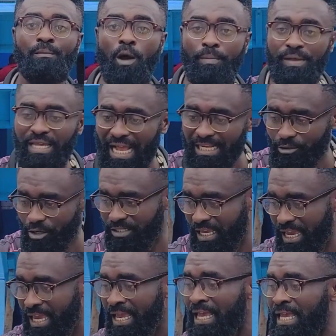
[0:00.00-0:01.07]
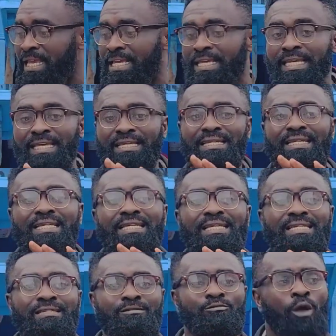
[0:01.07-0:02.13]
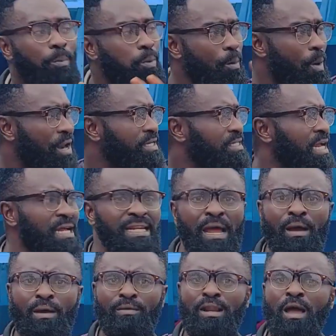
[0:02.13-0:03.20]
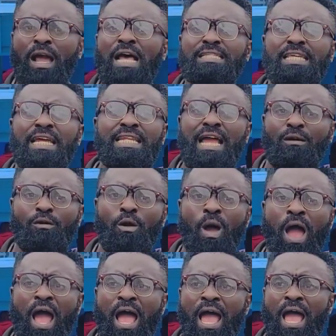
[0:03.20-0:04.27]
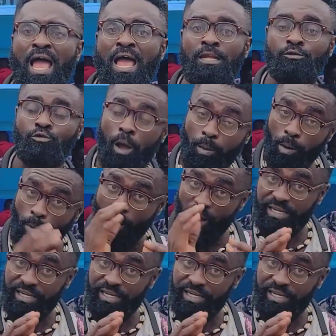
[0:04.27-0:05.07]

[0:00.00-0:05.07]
e mo bi kan cho se double money na ga se di agro wa double